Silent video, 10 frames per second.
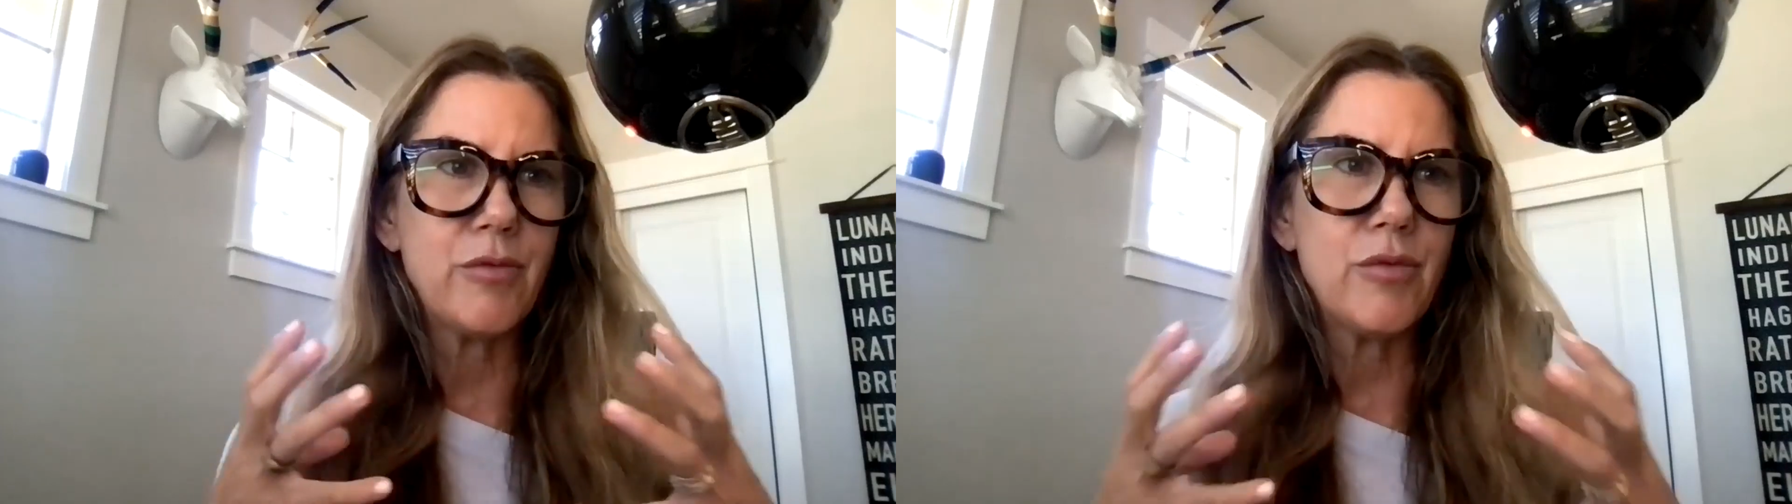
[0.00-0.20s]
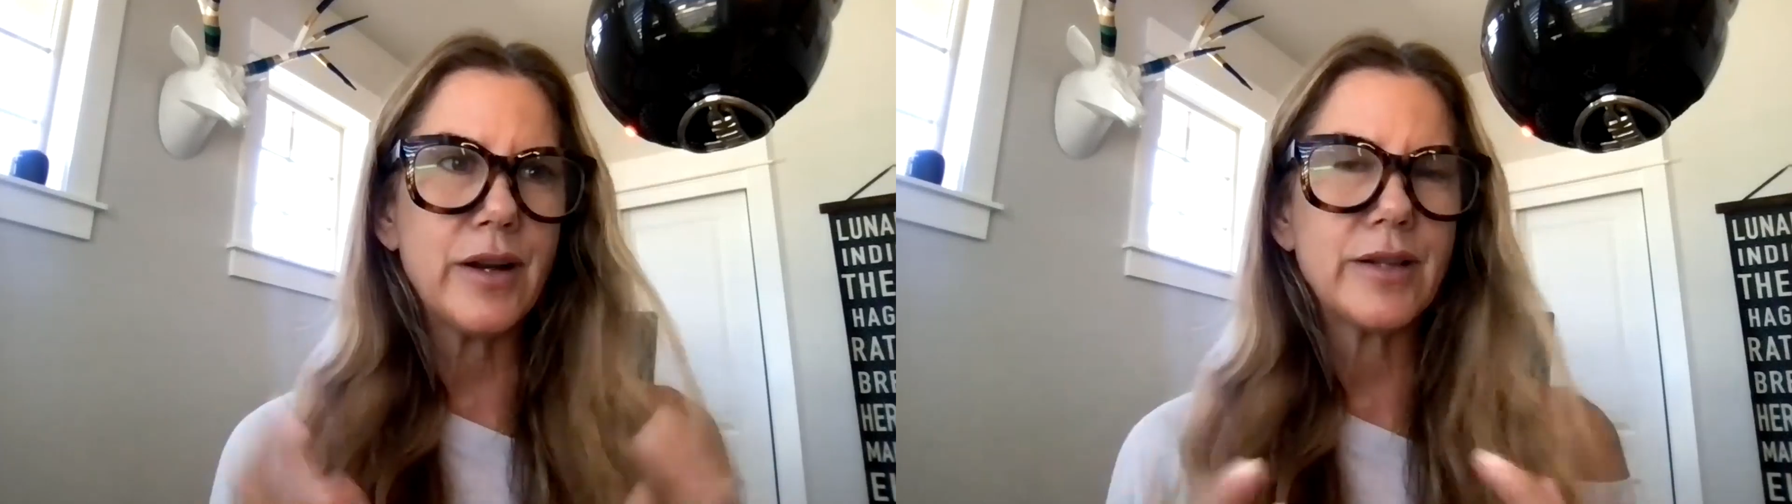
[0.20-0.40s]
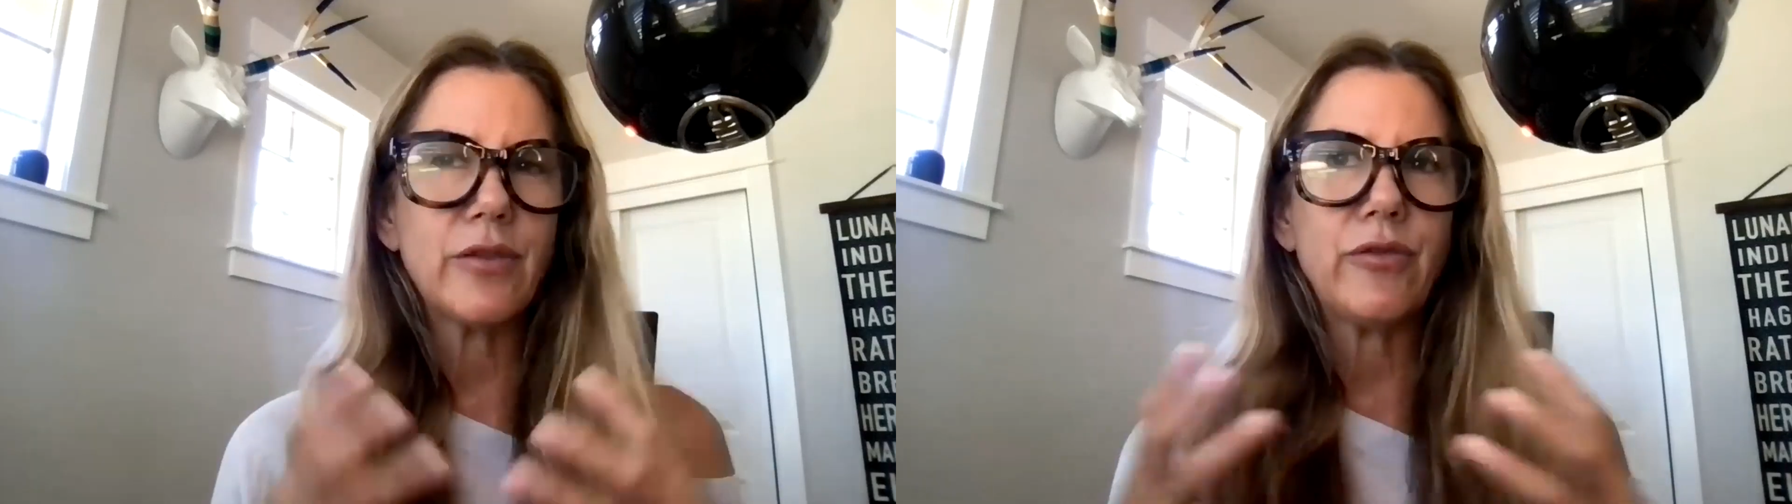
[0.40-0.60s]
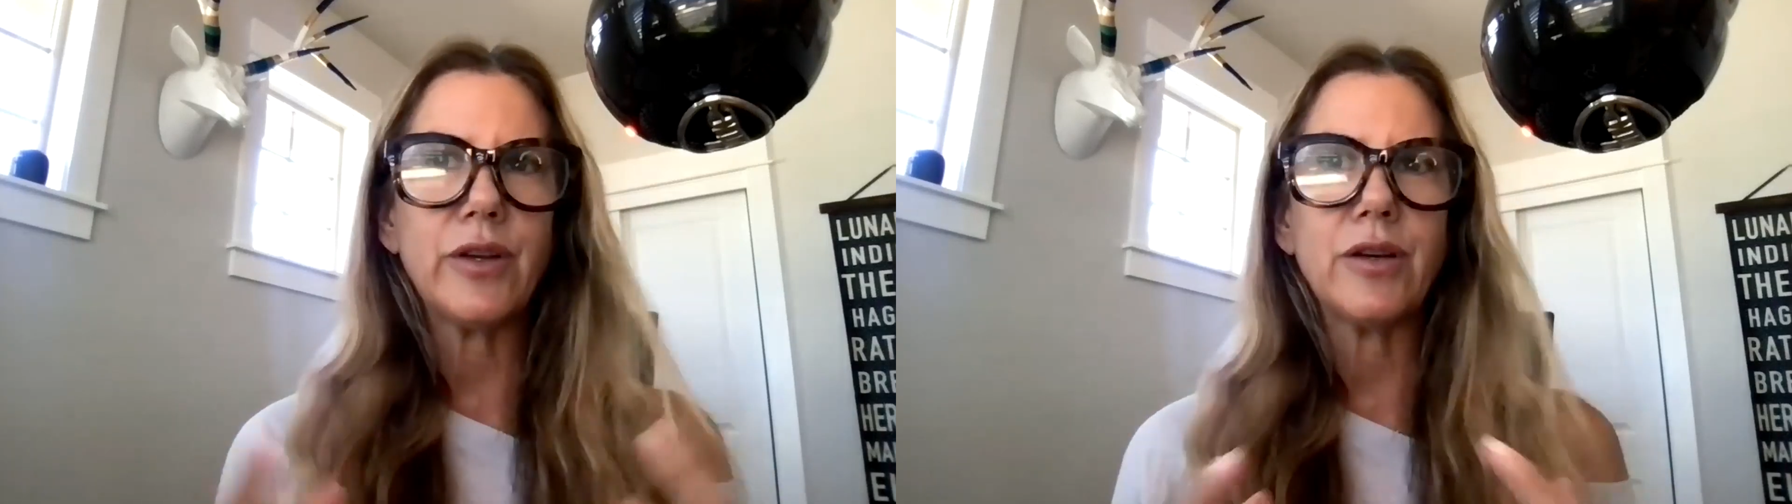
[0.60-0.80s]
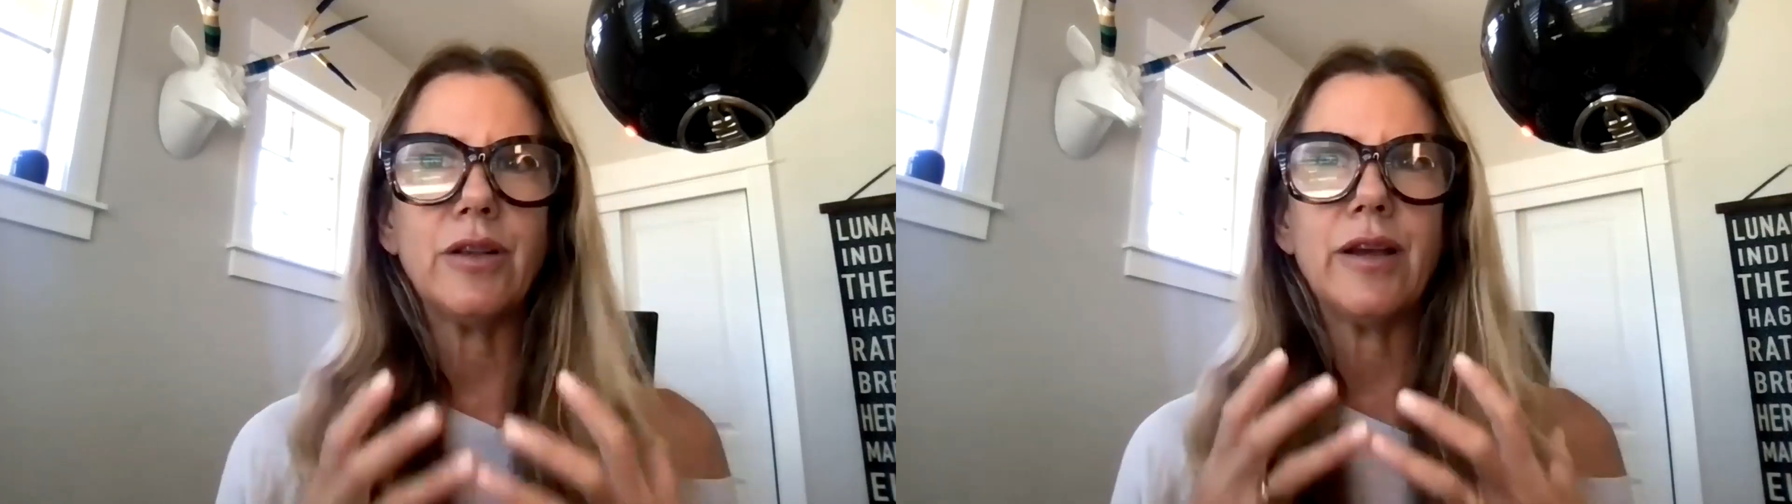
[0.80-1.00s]
I want it to
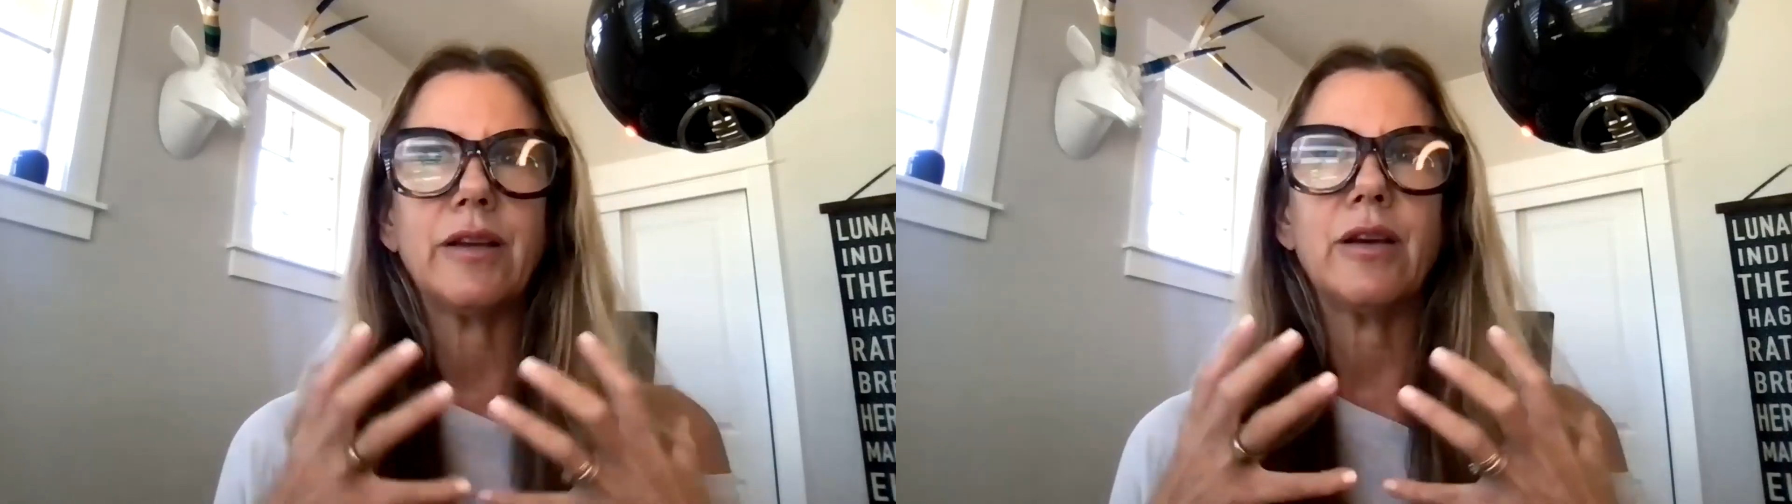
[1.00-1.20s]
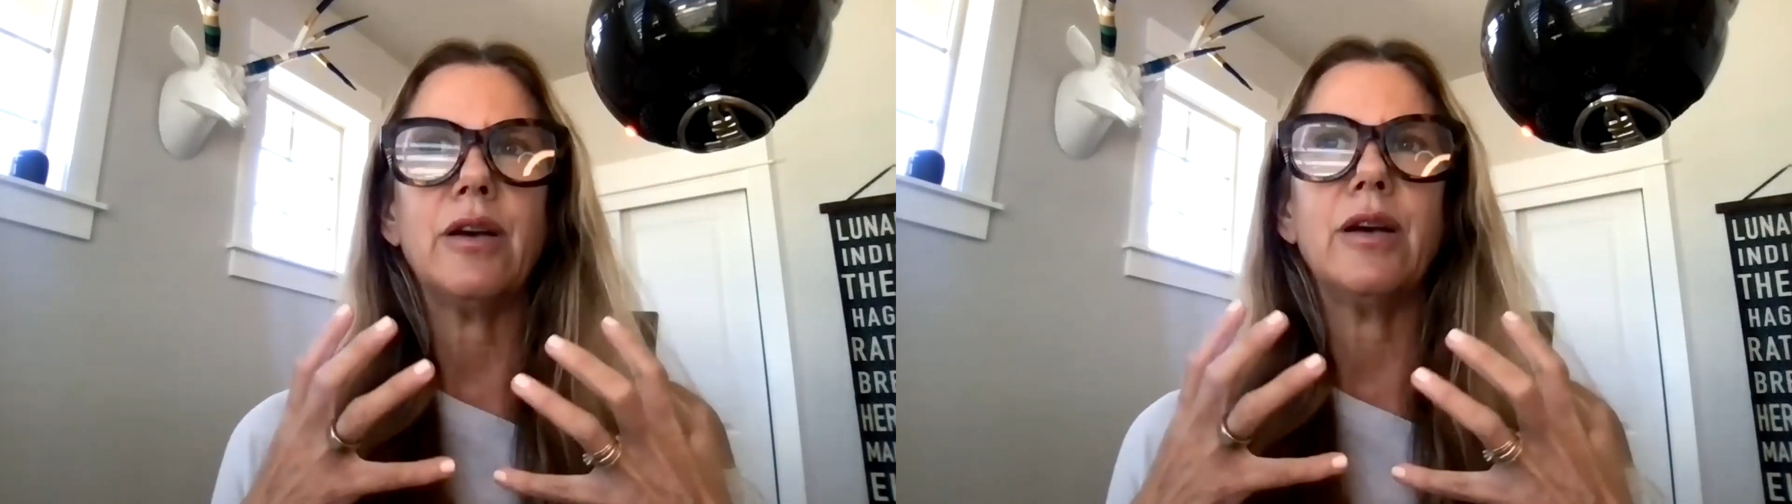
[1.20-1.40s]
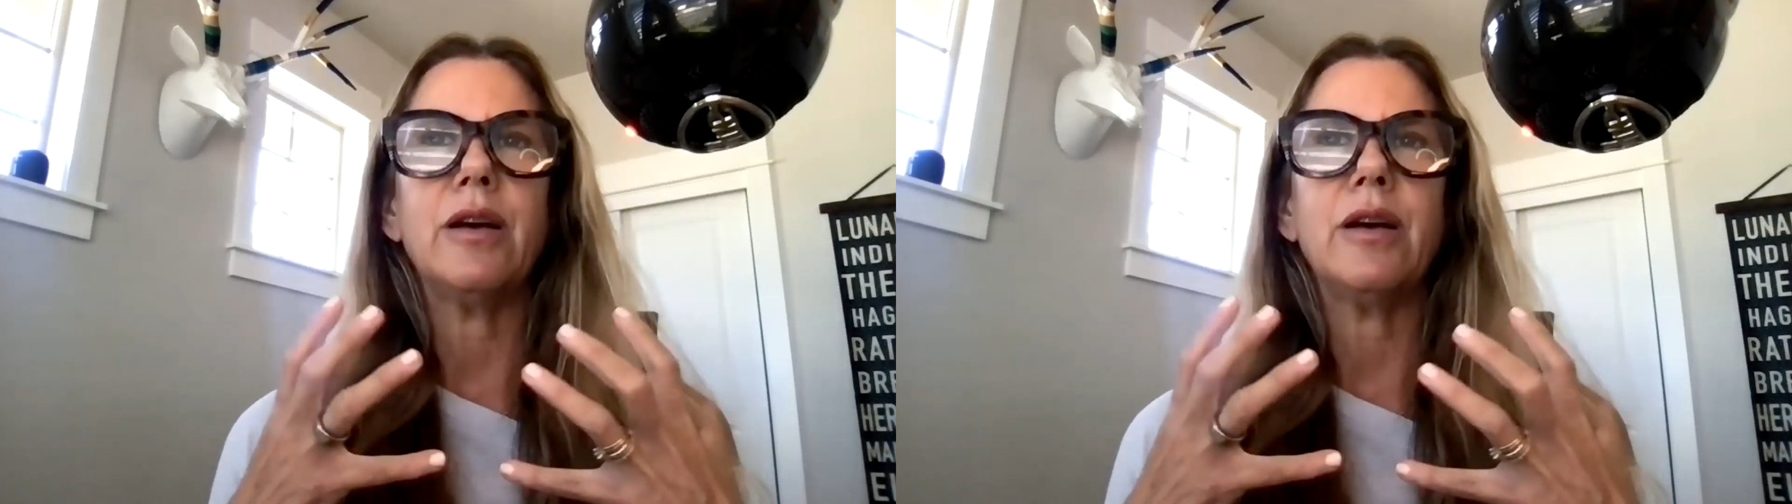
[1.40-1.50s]
feel like